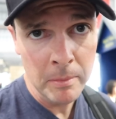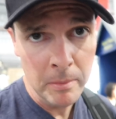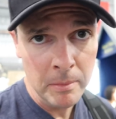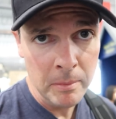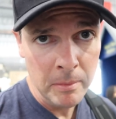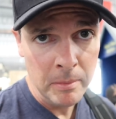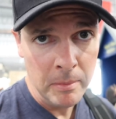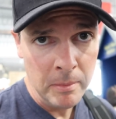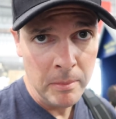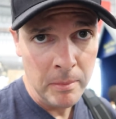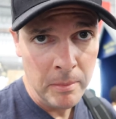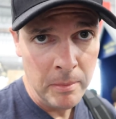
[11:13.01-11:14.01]
Can I go on a
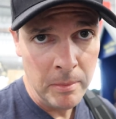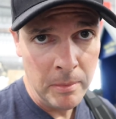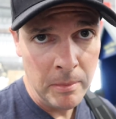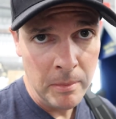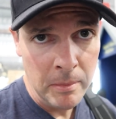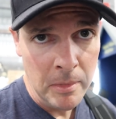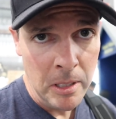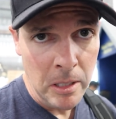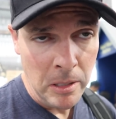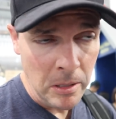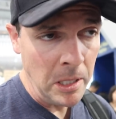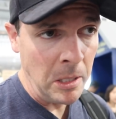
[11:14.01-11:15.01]
crazy one, man?
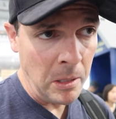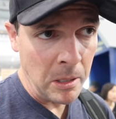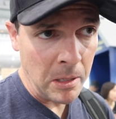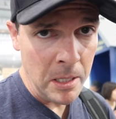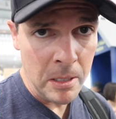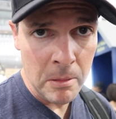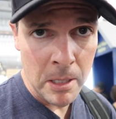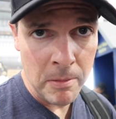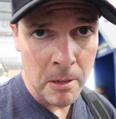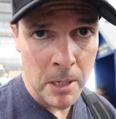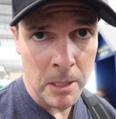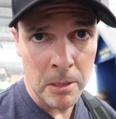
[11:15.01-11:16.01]
You can go on a crazy one
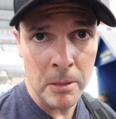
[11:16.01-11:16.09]
if you want